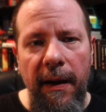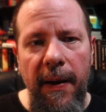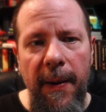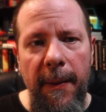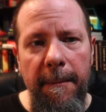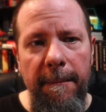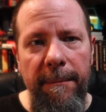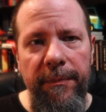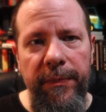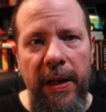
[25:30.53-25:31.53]

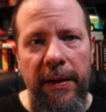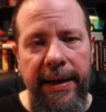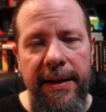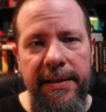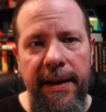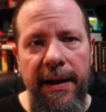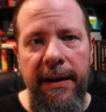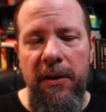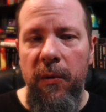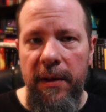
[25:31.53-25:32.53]
Like I said, I
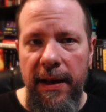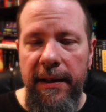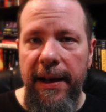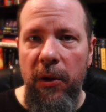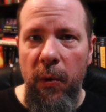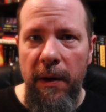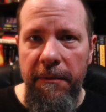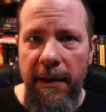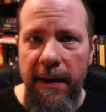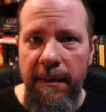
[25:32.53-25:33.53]
don't think they
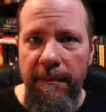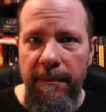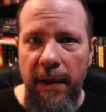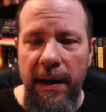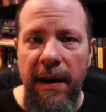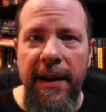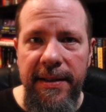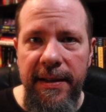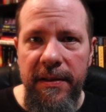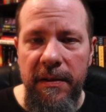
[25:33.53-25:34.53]
glorify
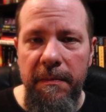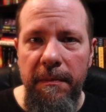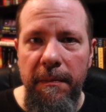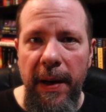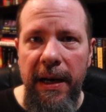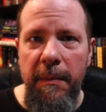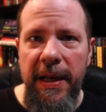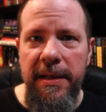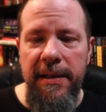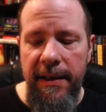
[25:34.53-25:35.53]
Nazism by any
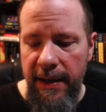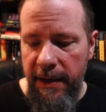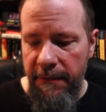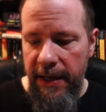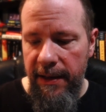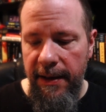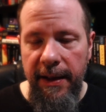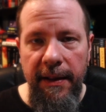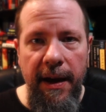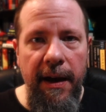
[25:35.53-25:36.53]
means. I think, if
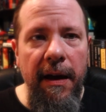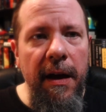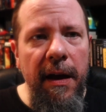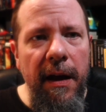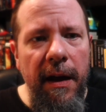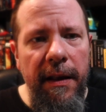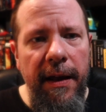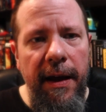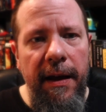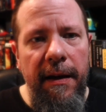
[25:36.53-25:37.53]
anything,
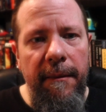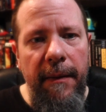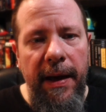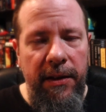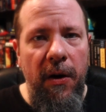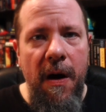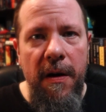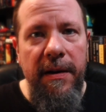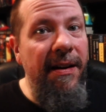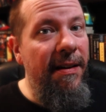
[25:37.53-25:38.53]
they at their
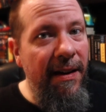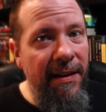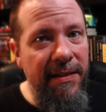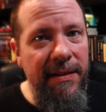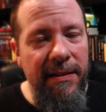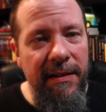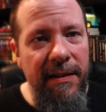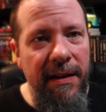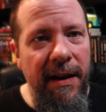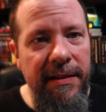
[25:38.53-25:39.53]
heart detest
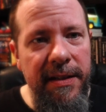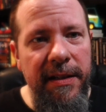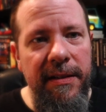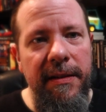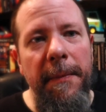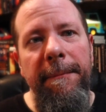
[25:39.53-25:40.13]
the Nazis.